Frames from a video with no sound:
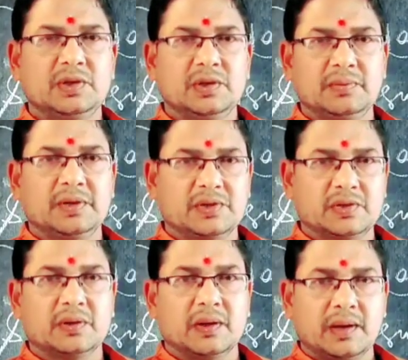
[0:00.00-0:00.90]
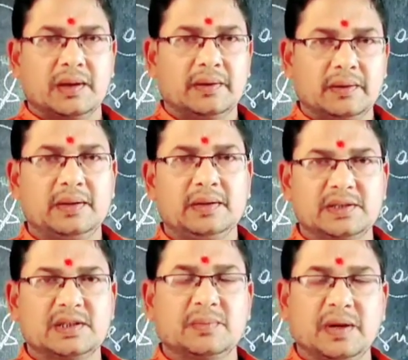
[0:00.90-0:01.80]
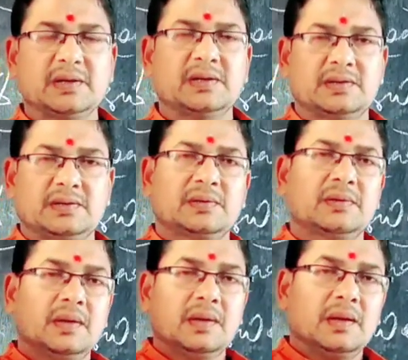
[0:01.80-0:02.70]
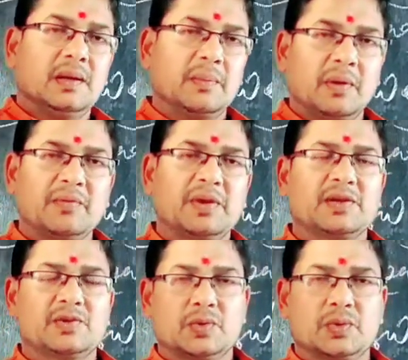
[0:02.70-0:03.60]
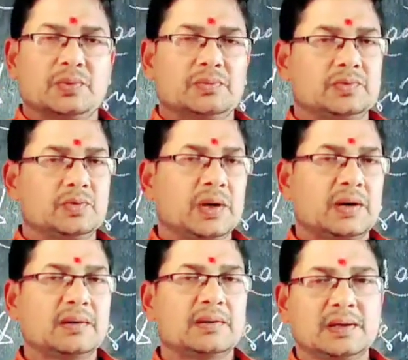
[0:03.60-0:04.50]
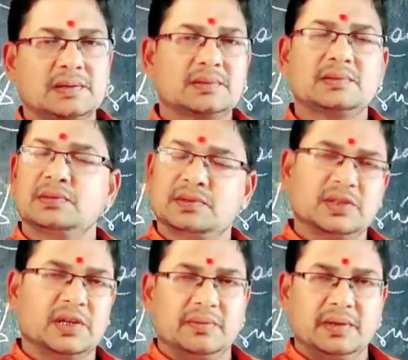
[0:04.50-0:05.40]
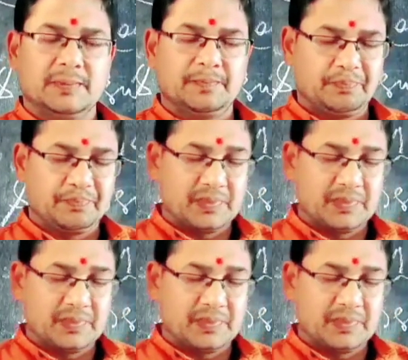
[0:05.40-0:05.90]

invitation, and he has invited Babu Birkishore to attend that ceremony.